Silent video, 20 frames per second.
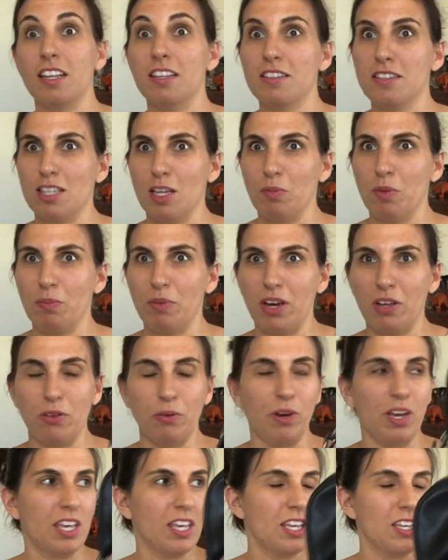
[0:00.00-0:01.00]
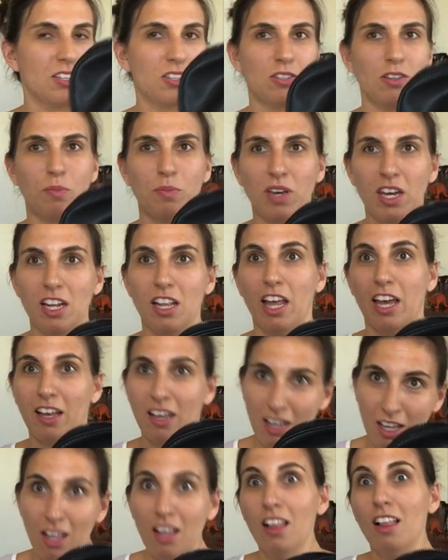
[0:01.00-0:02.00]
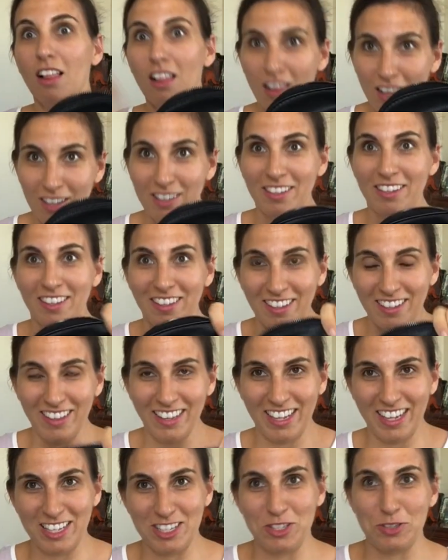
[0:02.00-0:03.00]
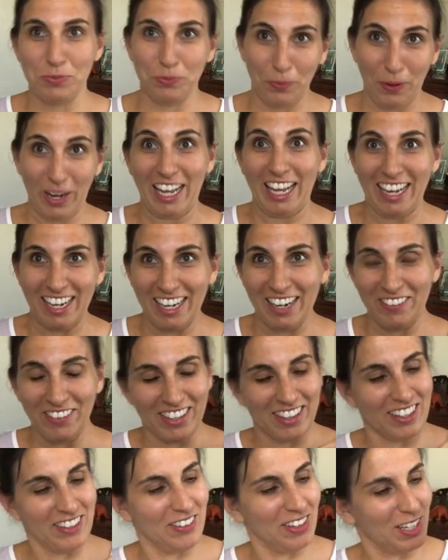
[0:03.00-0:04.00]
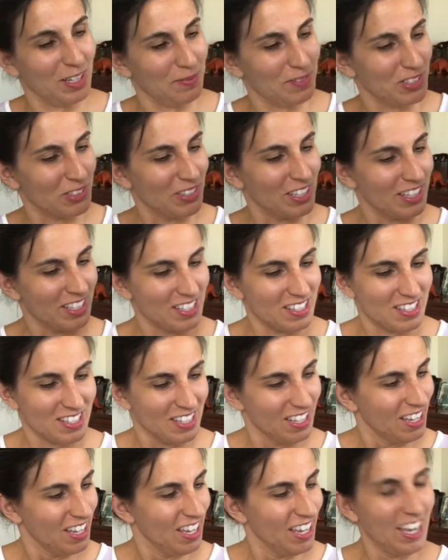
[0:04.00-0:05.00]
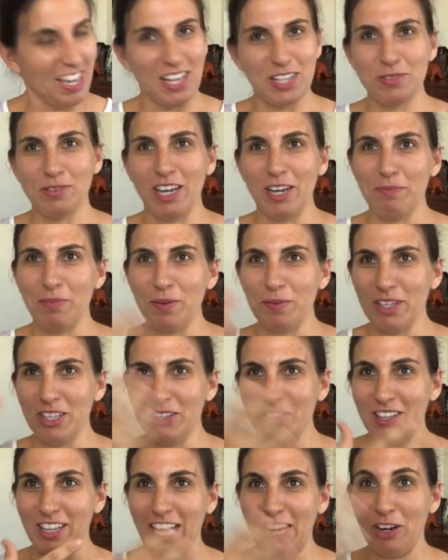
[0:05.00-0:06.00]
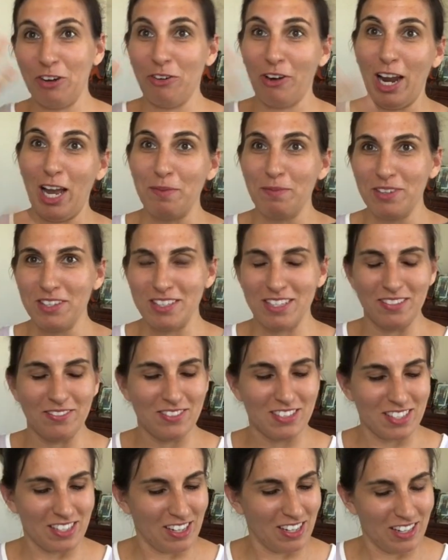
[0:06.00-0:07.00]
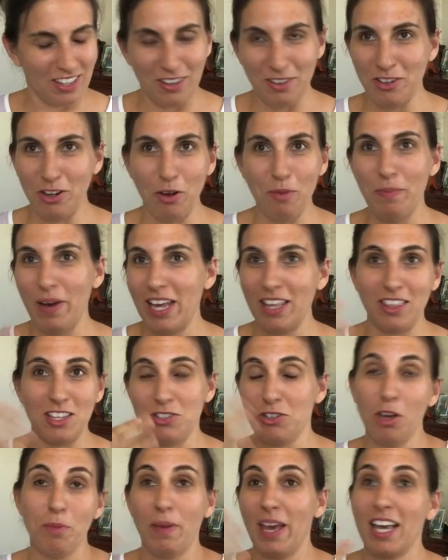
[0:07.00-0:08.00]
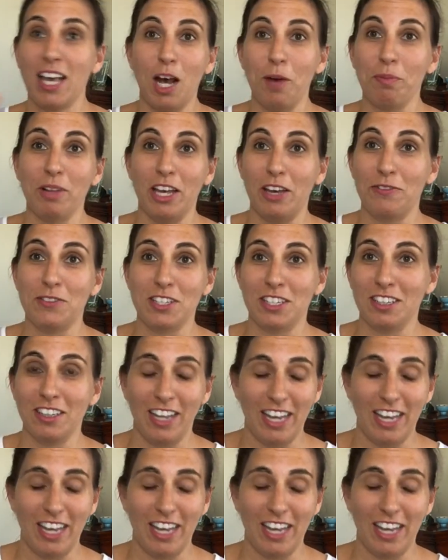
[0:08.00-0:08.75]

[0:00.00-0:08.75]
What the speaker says: It is summer, by the way, here, so I'm kind of like sweating and everything while I'm doing this. That's why I probably look like crap because there's, you know, there's no makeup left at